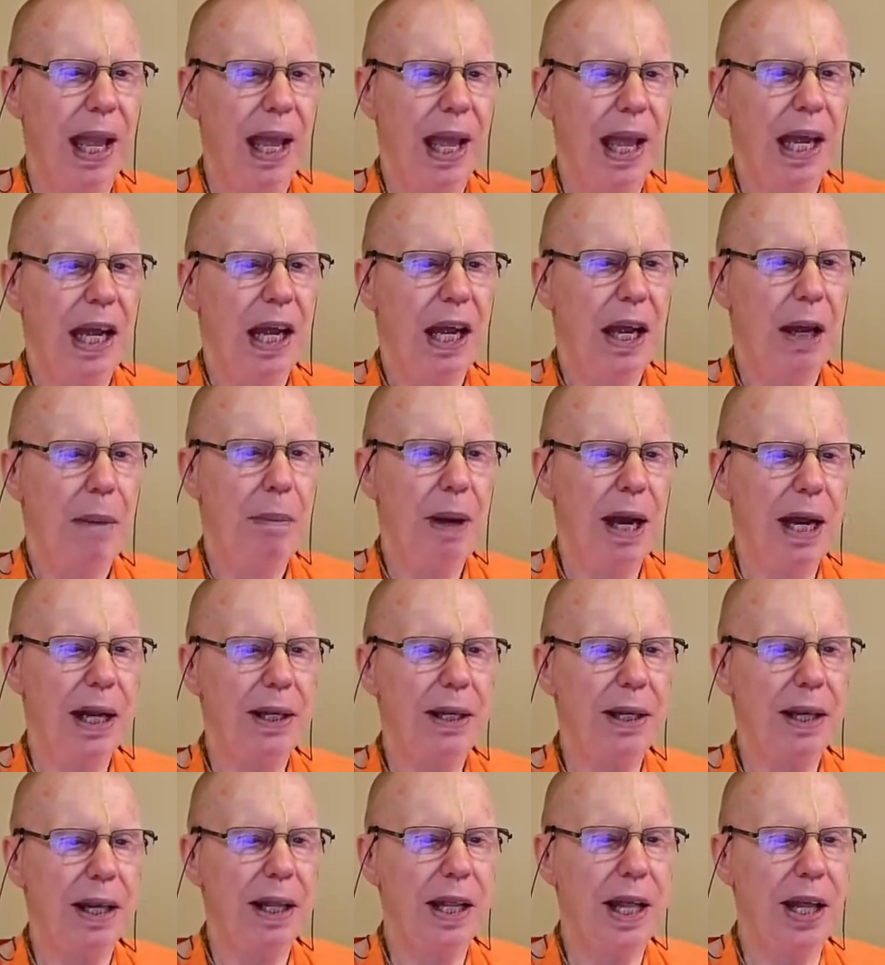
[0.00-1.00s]
But
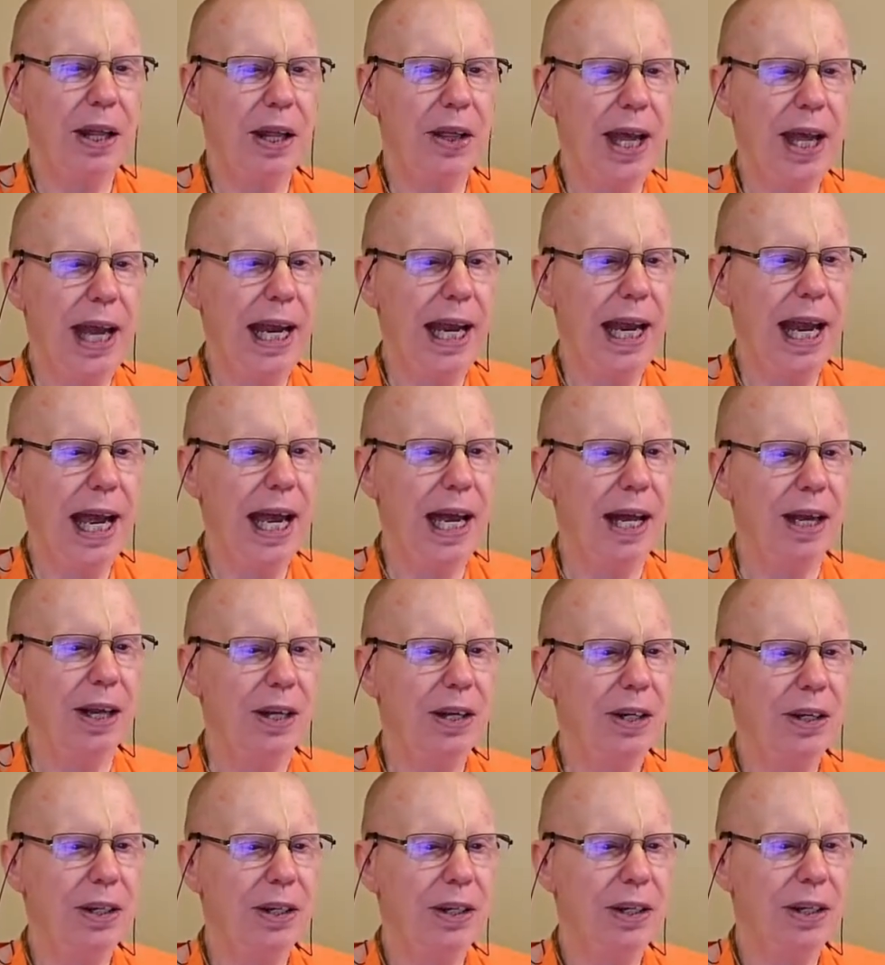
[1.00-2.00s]
the thing
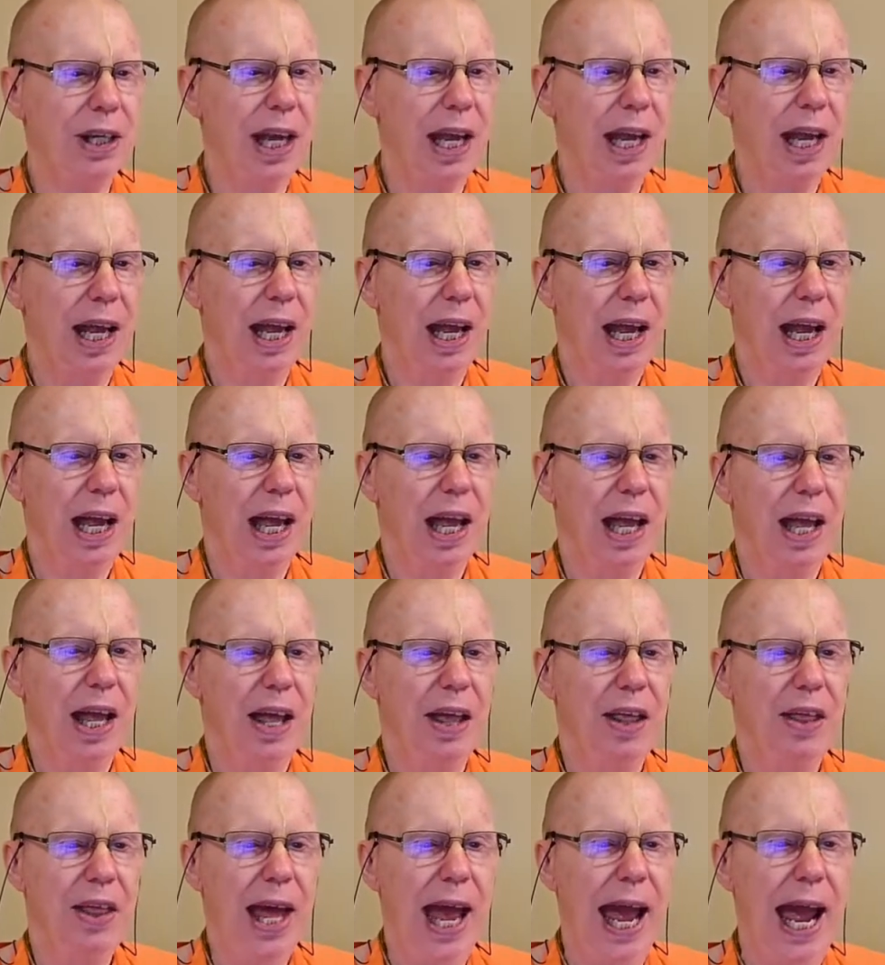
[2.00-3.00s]
is
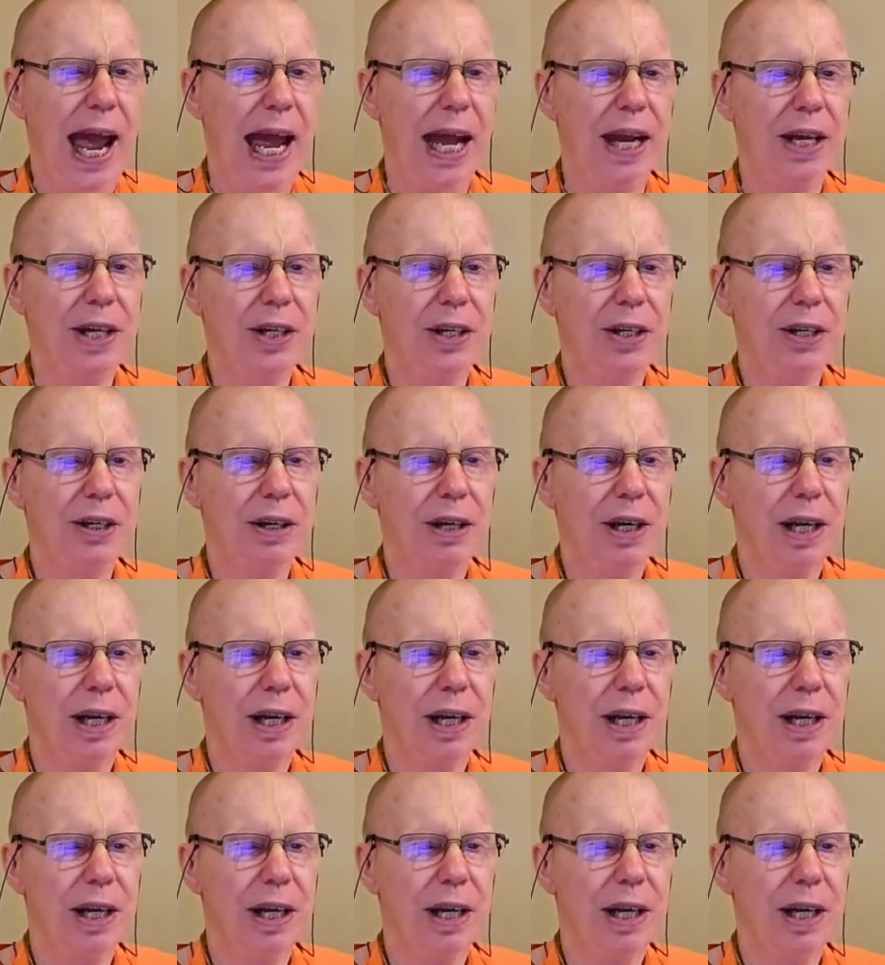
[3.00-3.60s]
that